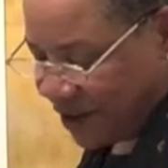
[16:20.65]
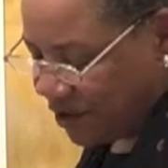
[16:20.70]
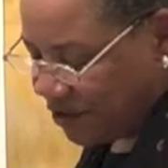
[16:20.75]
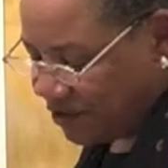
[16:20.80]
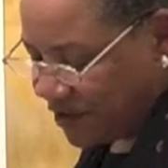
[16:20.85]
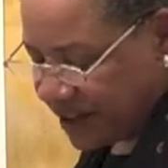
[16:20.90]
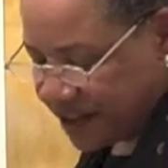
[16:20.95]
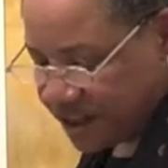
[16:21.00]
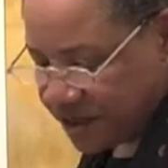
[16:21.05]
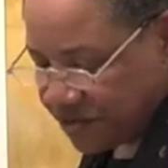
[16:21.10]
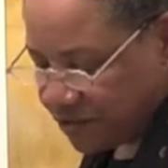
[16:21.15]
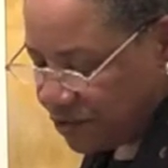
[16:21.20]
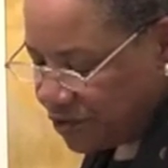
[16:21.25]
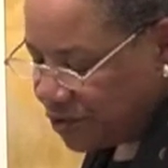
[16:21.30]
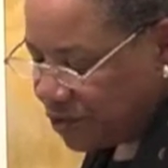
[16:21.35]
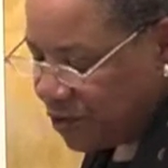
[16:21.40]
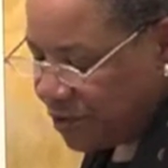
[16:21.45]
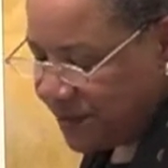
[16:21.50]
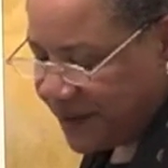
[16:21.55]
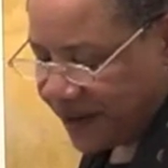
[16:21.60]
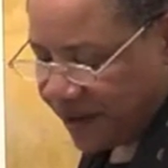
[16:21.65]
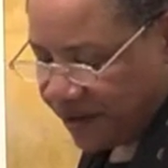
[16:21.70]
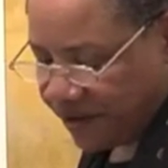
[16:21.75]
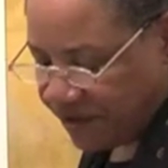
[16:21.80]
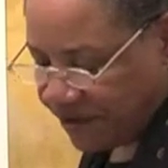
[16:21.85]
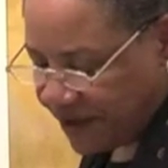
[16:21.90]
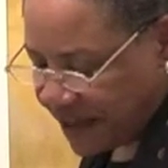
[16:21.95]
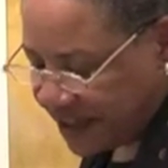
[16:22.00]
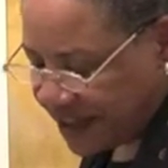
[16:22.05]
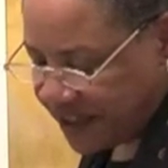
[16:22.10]
rented room in a
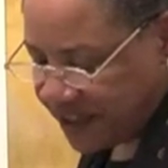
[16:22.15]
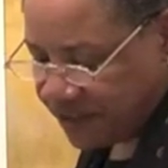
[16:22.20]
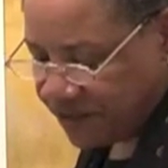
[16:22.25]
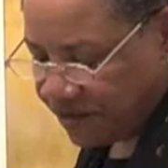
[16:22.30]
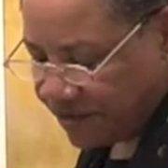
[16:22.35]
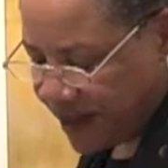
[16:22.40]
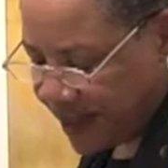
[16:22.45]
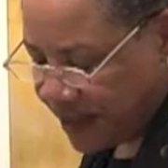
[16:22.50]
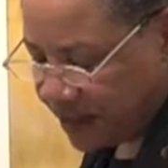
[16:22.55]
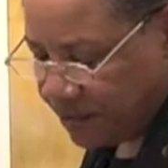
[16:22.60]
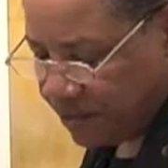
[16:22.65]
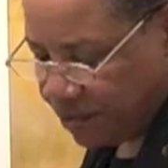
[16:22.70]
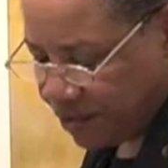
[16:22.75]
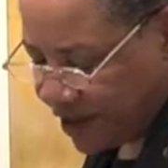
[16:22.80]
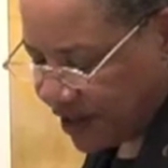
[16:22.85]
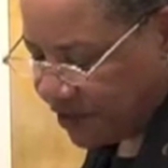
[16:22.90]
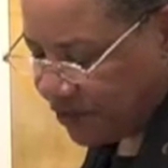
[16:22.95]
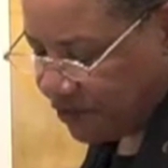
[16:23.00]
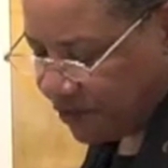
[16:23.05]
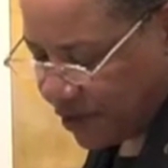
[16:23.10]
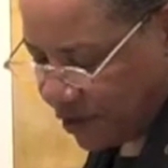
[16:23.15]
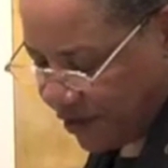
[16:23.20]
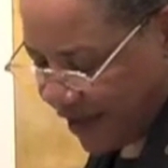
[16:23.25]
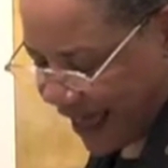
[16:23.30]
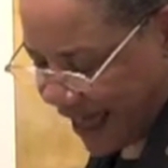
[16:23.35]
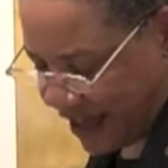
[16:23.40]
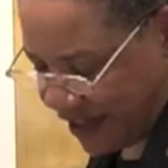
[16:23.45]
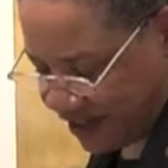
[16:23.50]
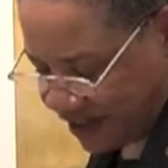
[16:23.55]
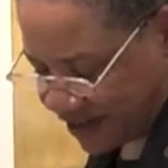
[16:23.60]
rented red brick row
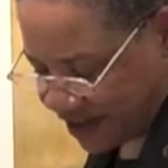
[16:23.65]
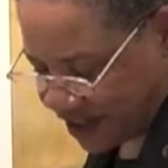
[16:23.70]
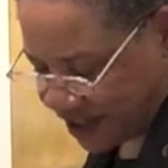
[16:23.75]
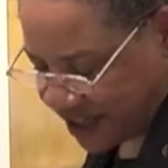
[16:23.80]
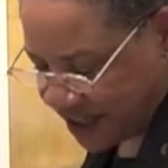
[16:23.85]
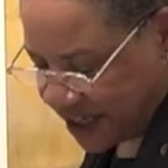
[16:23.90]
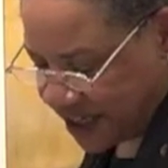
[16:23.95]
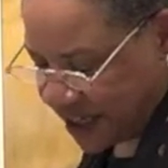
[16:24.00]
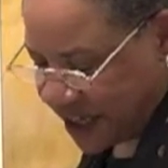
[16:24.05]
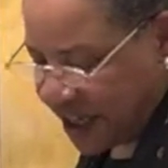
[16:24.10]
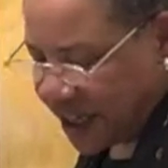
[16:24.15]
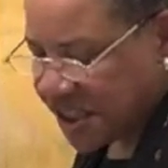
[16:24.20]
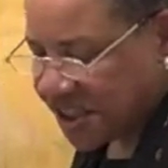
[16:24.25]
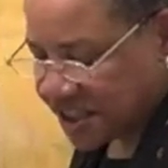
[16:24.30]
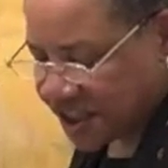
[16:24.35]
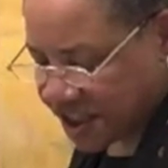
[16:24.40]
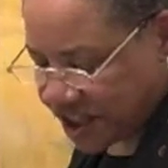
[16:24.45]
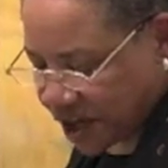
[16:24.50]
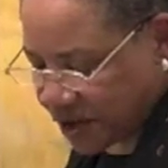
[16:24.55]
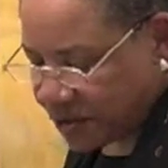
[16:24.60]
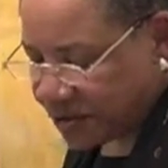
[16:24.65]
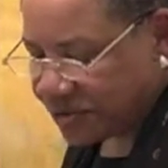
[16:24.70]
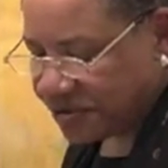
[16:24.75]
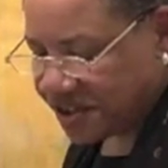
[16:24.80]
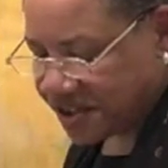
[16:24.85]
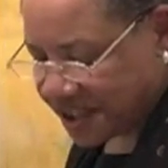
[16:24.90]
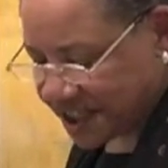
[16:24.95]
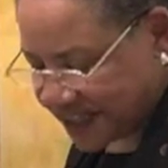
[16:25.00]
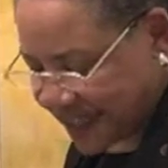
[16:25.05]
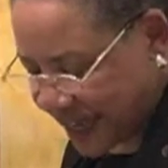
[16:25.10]
house,
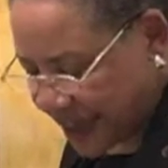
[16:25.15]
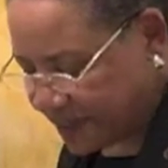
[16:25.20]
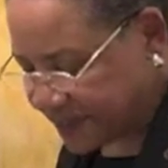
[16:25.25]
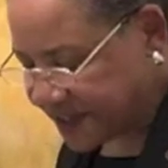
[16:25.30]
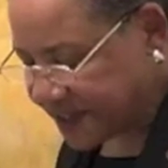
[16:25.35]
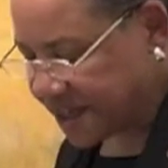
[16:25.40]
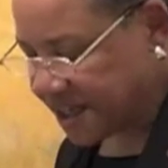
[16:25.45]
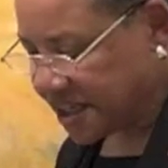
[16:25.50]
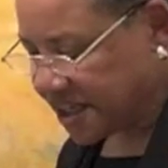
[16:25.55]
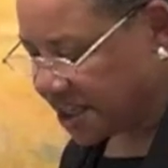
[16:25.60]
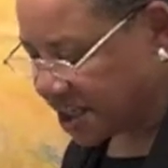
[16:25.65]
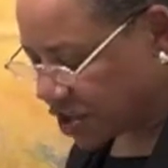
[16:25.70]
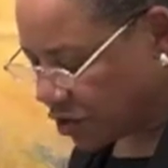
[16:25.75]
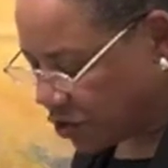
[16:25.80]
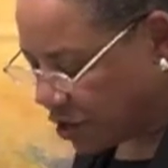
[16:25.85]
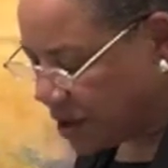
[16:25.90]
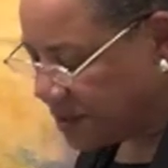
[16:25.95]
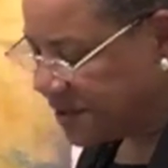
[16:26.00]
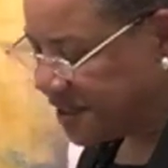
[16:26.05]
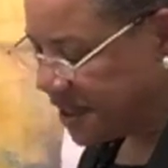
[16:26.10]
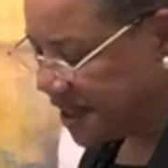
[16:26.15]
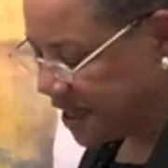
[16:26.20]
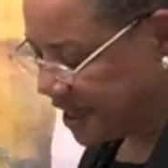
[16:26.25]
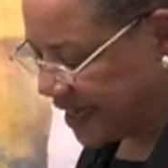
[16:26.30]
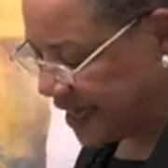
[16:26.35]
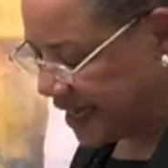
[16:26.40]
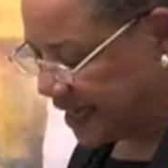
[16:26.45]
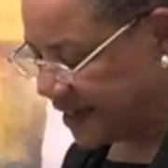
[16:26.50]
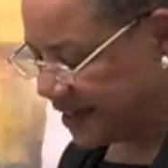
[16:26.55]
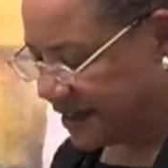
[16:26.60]
stone steps scrubbed
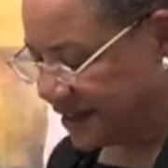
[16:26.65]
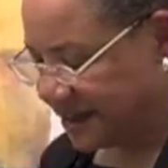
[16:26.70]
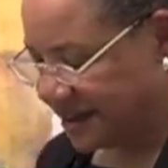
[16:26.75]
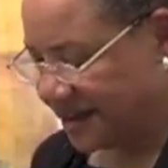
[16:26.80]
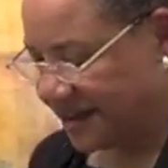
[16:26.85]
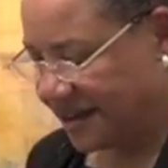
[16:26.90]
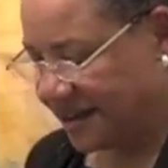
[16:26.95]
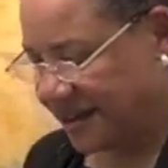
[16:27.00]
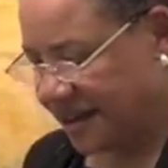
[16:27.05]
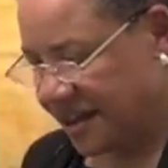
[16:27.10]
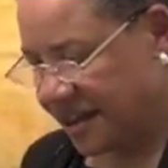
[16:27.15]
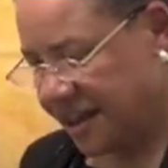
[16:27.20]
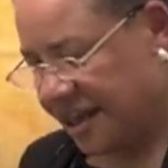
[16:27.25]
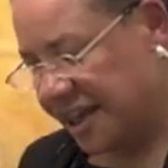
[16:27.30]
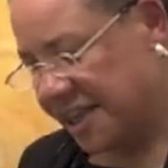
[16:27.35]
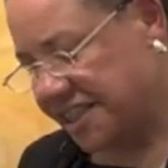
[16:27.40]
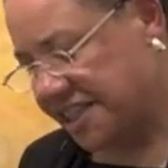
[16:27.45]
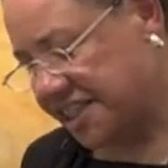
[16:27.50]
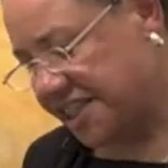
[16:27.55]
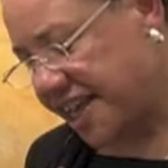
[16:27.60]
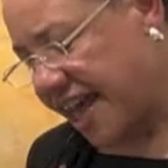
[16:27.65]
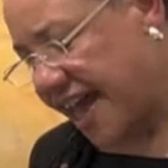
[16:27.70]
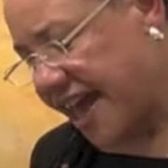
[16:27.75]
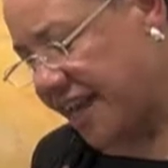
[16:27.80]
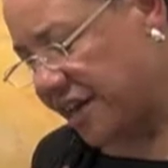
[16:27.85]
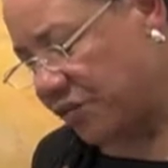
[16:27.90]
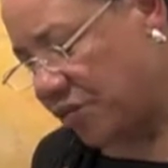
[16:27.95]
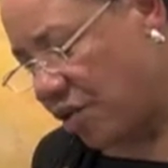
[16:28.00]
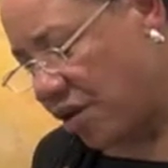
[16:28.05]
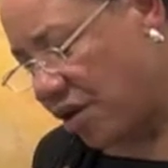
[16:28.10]
clean,
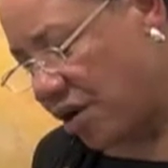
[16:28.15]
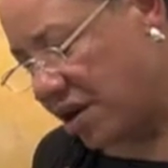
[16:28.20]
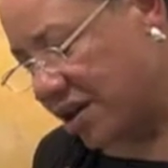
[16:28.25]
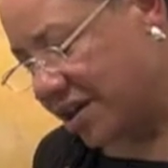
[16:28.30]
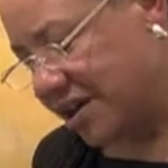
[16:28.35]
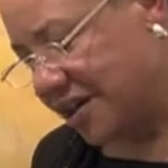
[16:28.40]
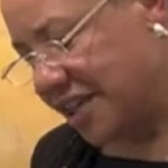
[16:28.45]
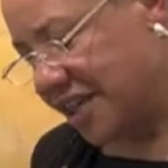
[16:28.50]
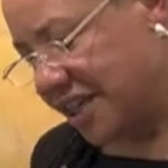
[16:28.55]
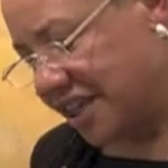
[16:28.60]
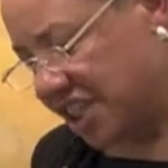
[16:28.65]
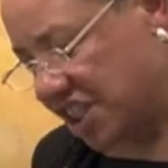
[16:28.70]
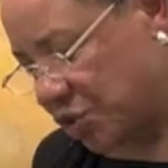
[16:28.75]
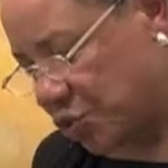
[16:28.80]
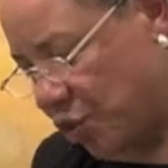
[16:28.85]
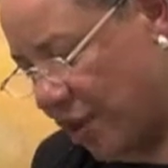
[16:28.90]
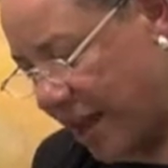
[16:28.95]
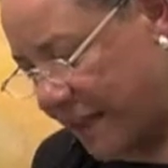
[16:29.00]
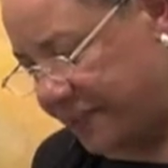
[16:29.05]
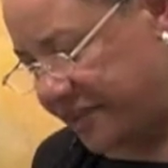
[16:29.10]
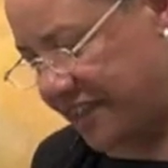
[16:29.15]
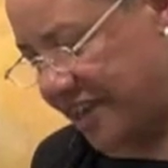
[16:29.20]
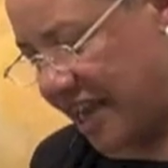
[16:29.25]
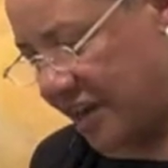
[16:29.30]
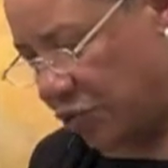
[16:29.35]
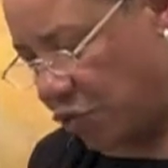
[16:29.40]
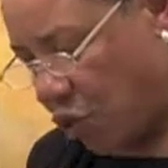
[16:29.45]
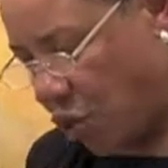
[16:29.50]
sidewalk swept and